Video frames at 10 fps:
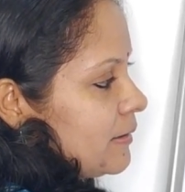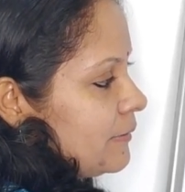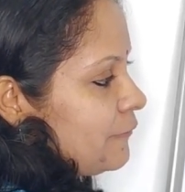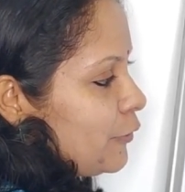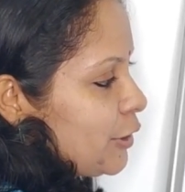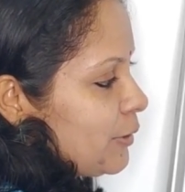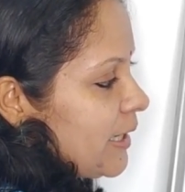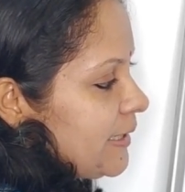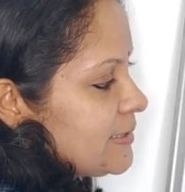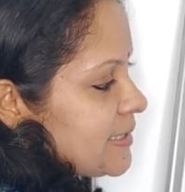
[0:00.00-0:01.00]
for your
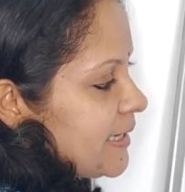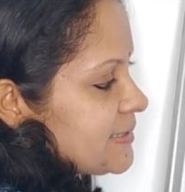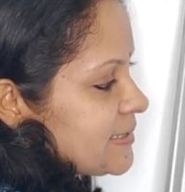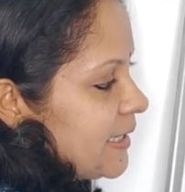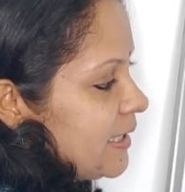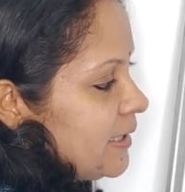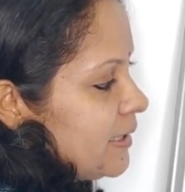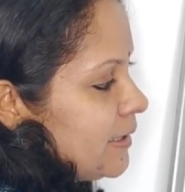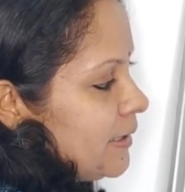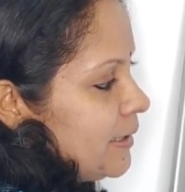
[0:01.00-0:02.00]
IELTS essay
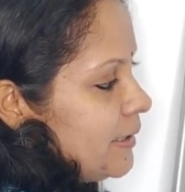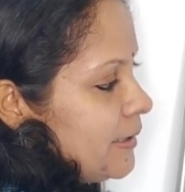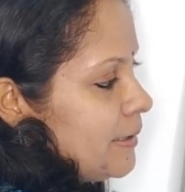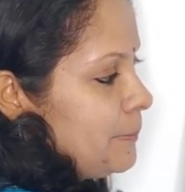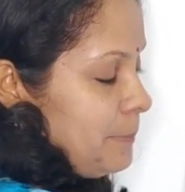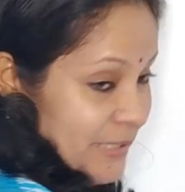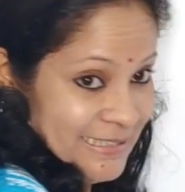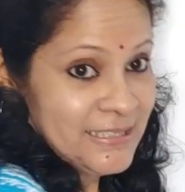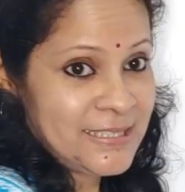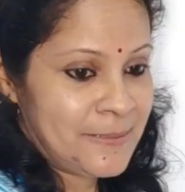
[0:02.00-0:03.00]

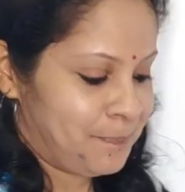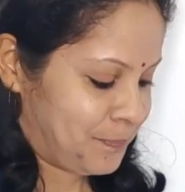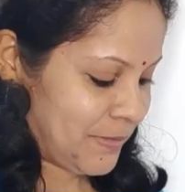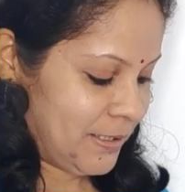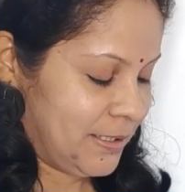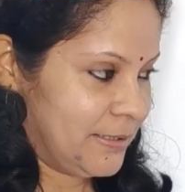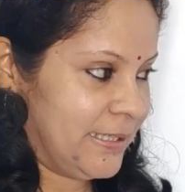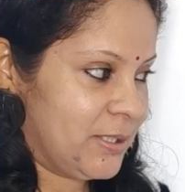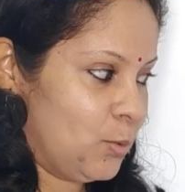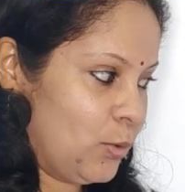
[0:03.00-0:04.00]
means
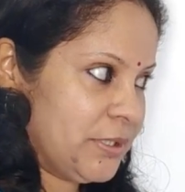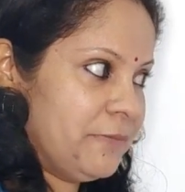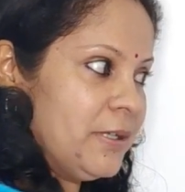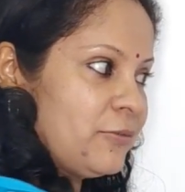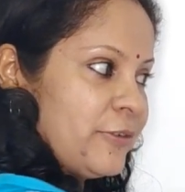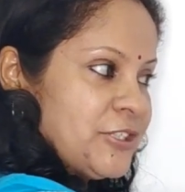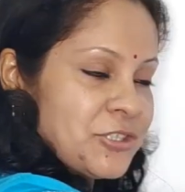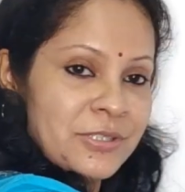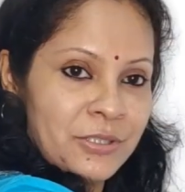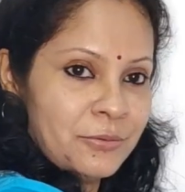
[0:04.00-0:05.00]
that whatever
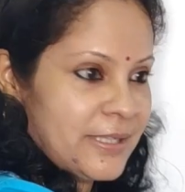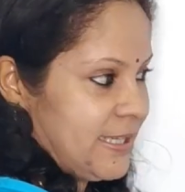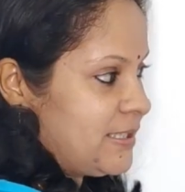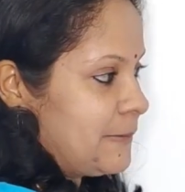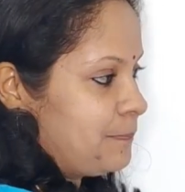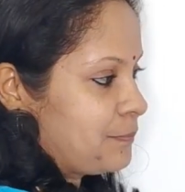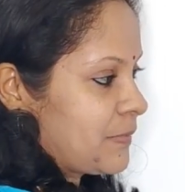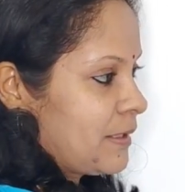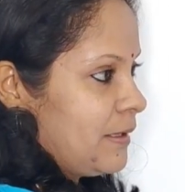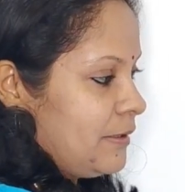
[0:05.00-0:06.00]
question you get,
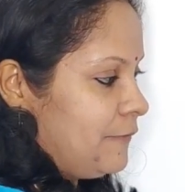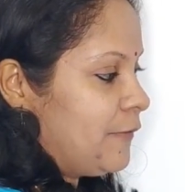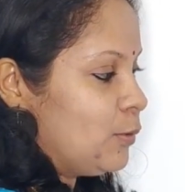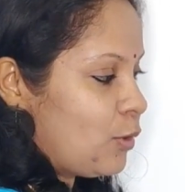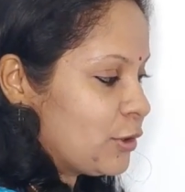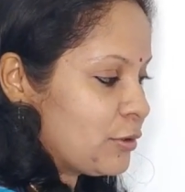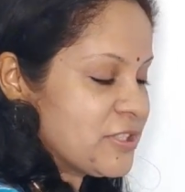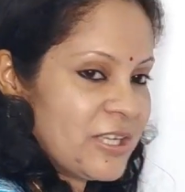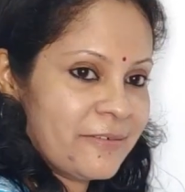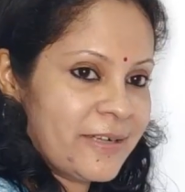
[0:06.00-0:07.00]
if you want to
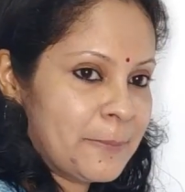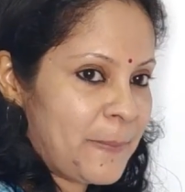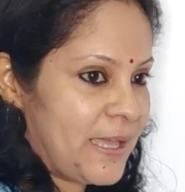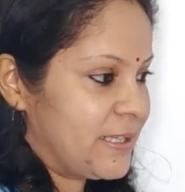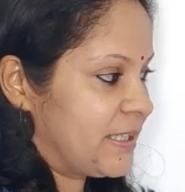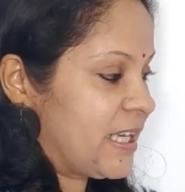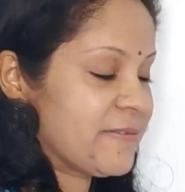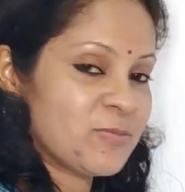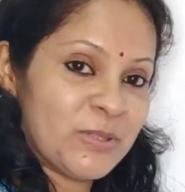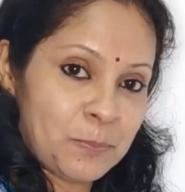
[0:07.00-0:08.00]
generate
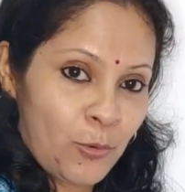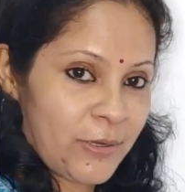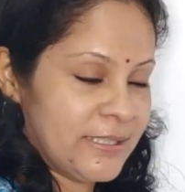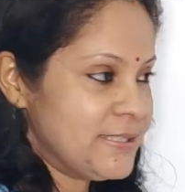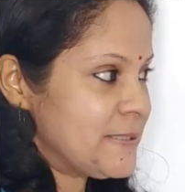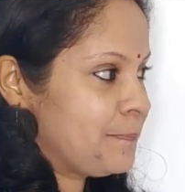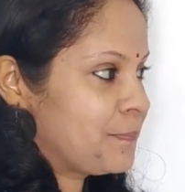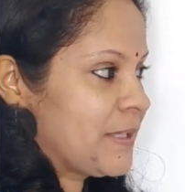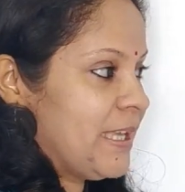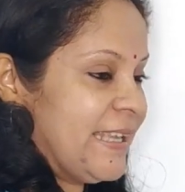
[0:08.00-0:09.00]
paragraphs with points,
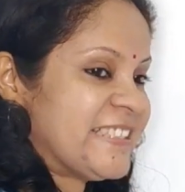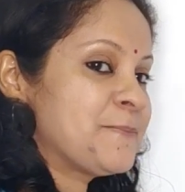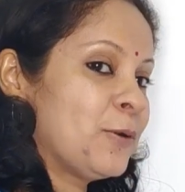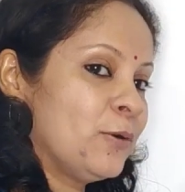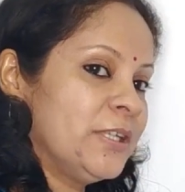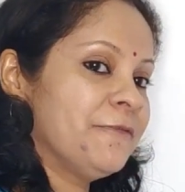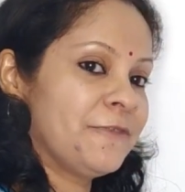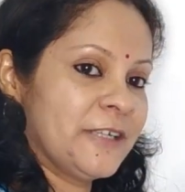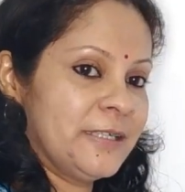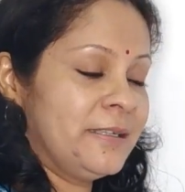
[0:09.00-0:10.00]
explore
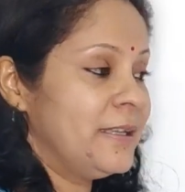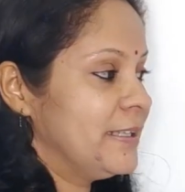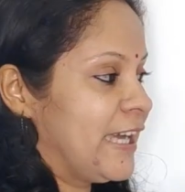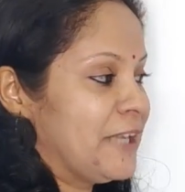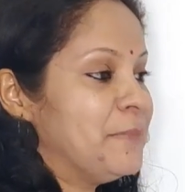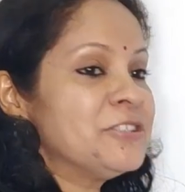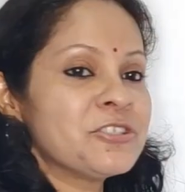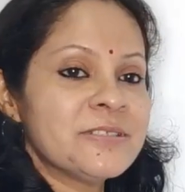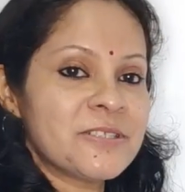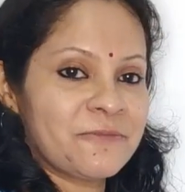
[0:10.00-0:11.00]
different
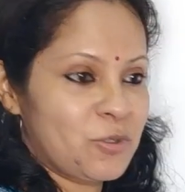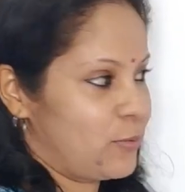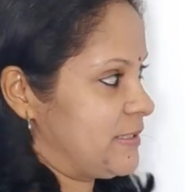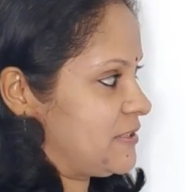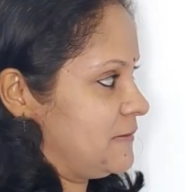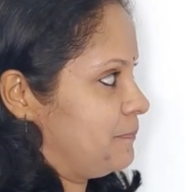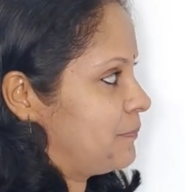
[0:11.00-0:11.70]
dimensions of the question.